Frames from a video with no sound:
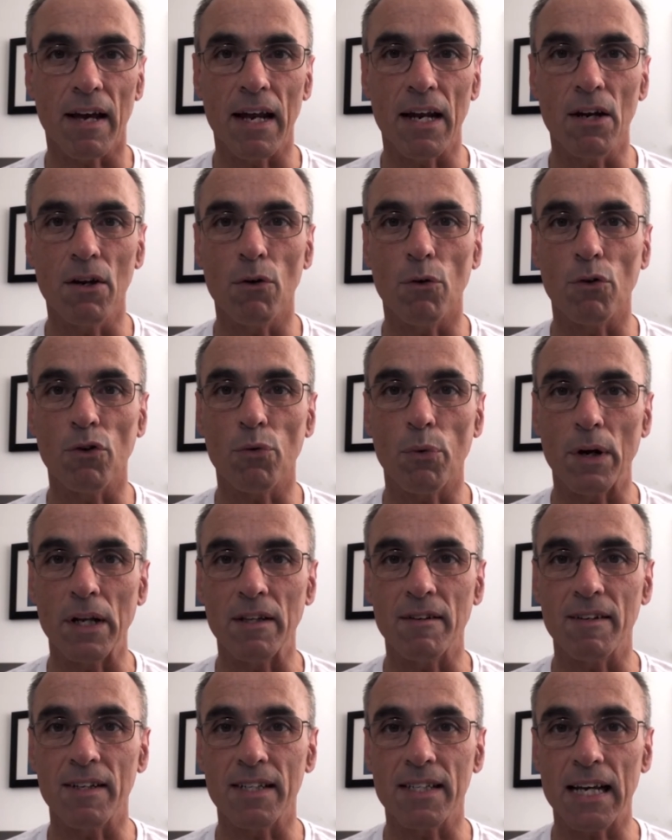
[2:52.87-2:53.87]
10 or
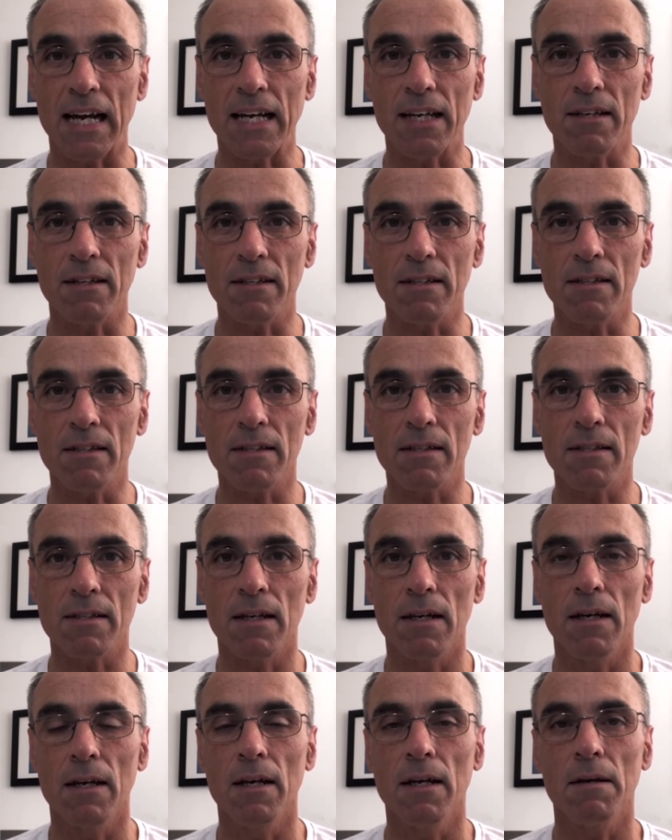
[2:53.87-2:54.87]
20
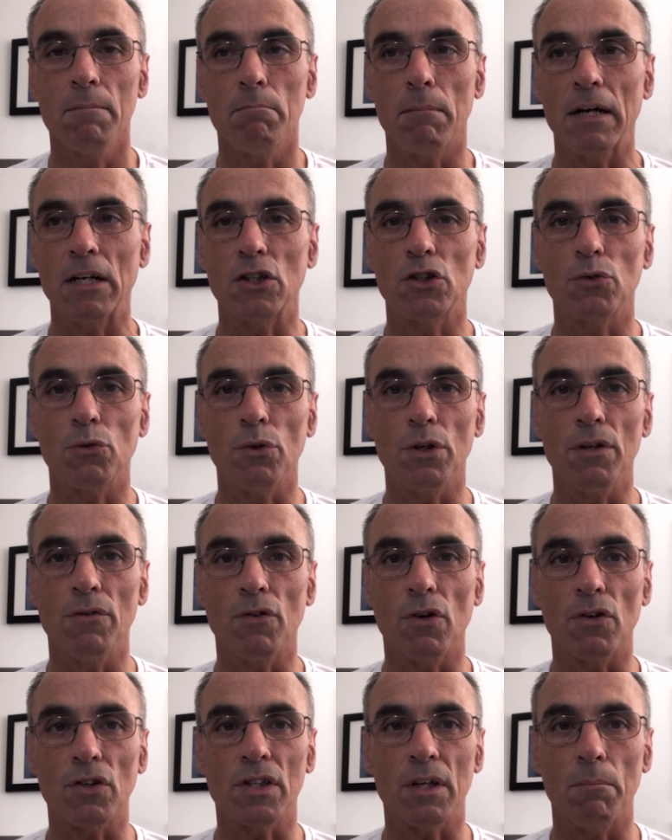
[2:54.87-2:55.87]
seconds. Make sure
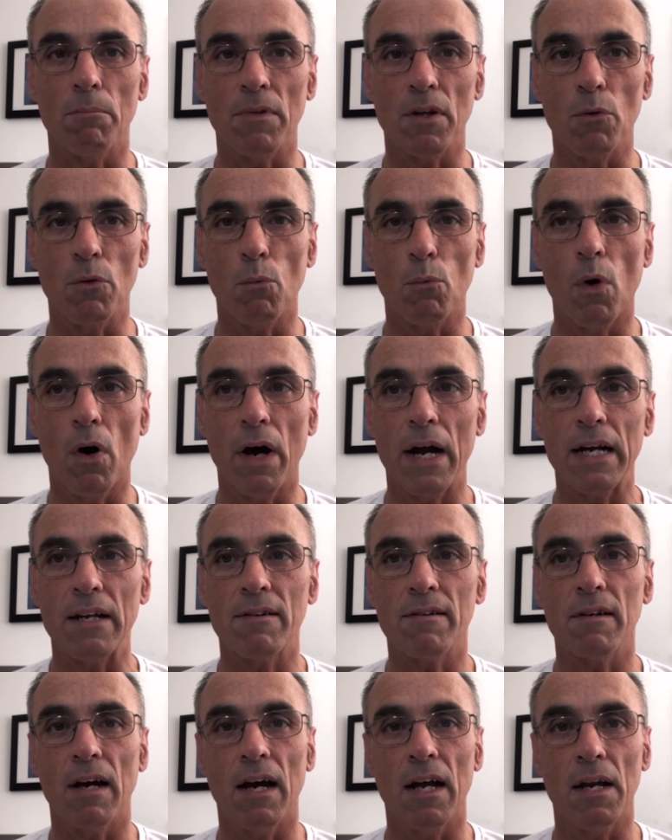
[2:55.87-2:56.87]
you've got something
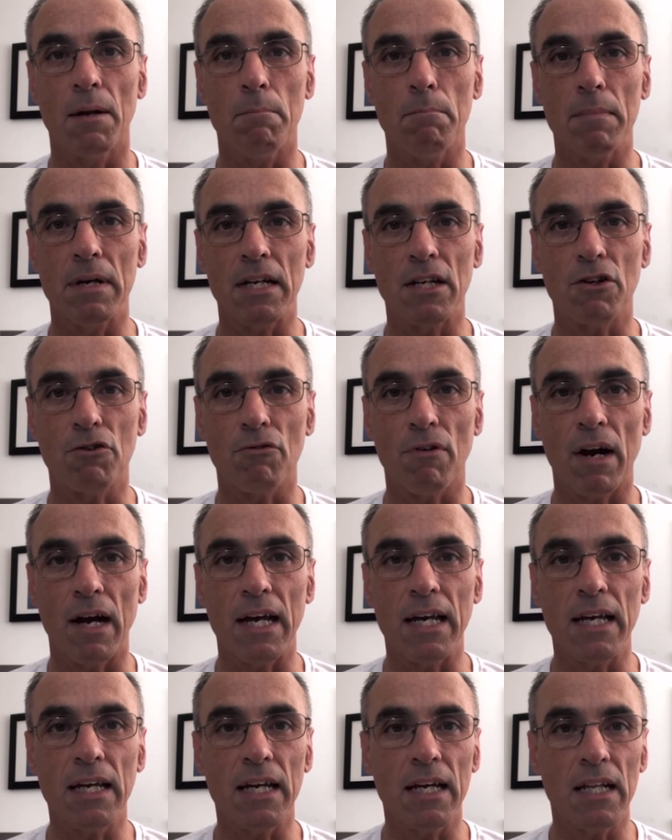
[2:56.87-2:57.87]
white and a
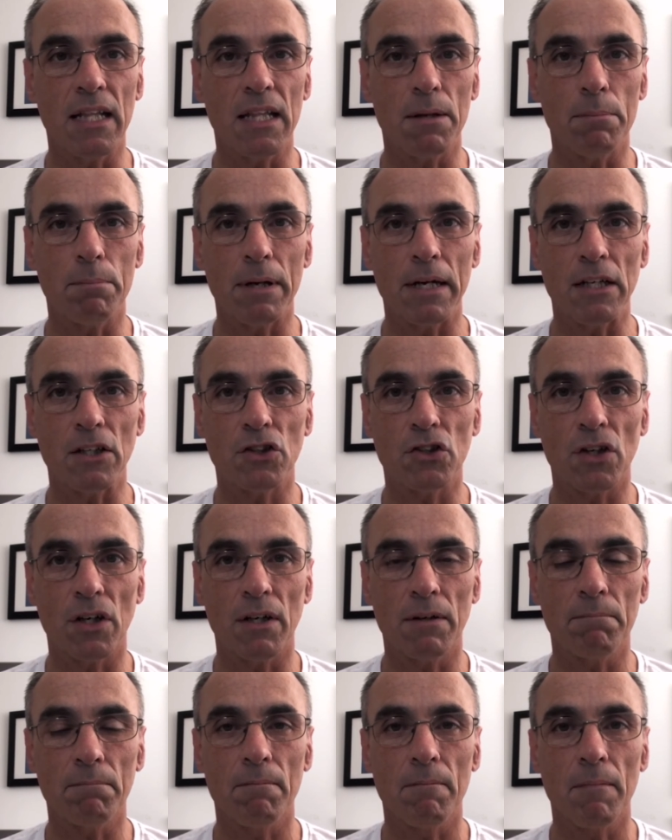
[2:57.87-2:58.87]
mid-grey in the
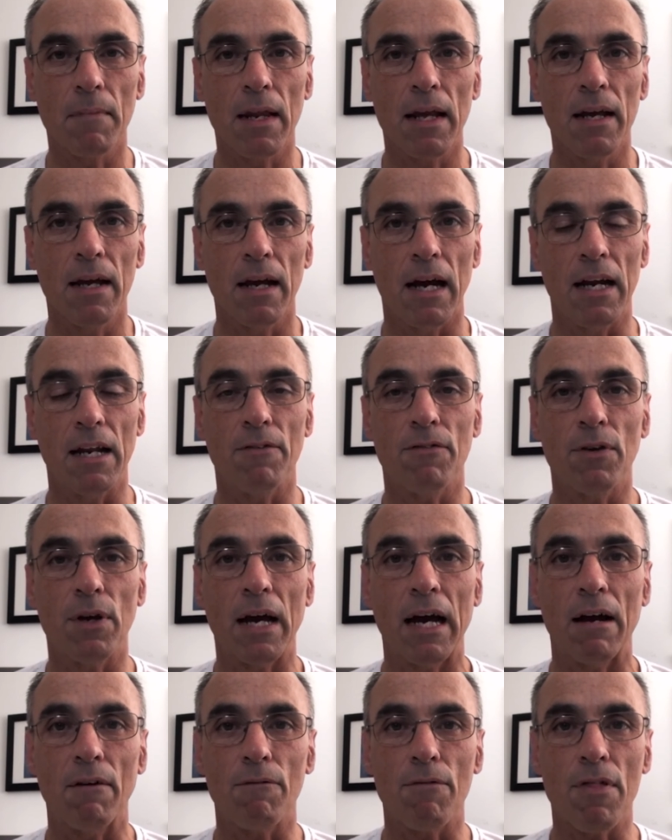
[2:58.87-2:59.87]
picture, and
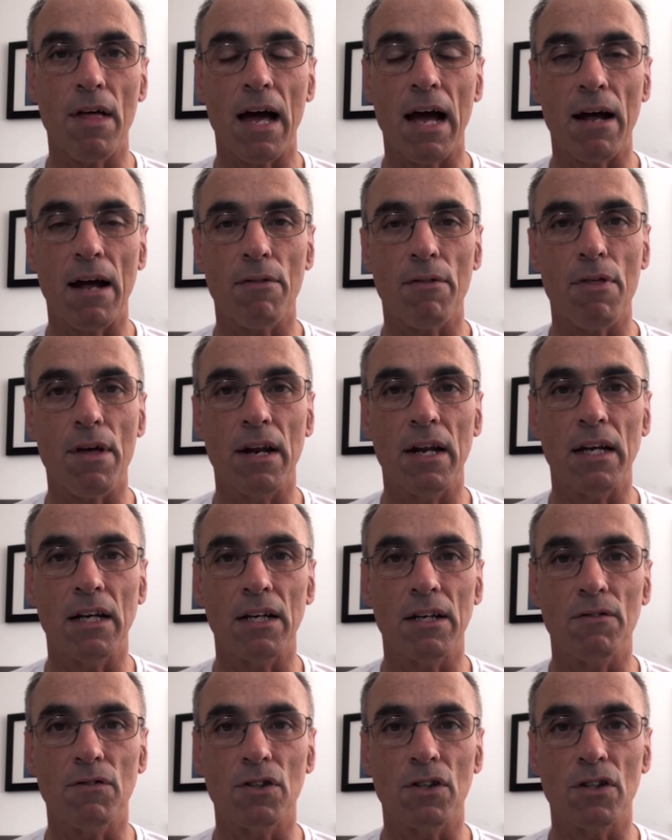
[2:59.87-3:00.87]
if you have that, then
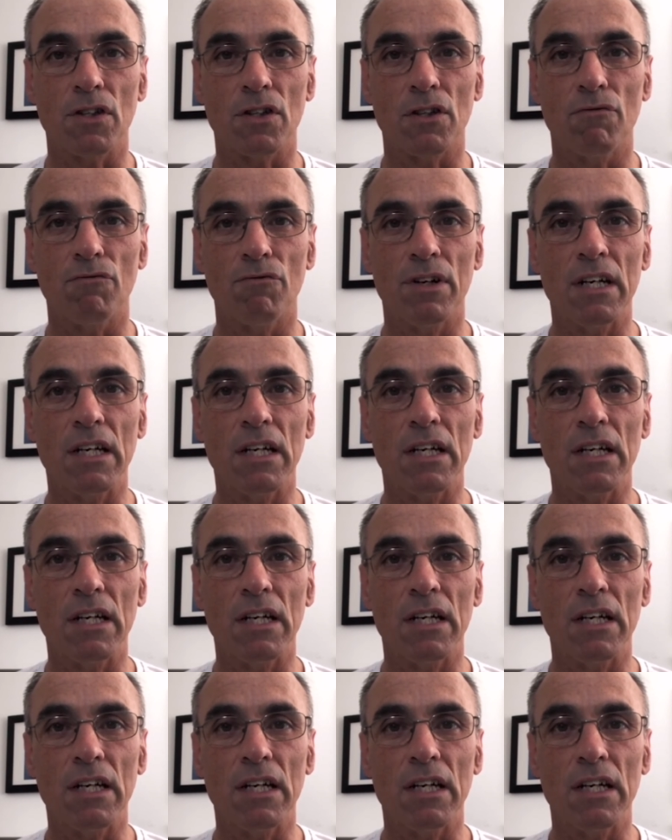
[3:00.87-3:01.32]
it gives us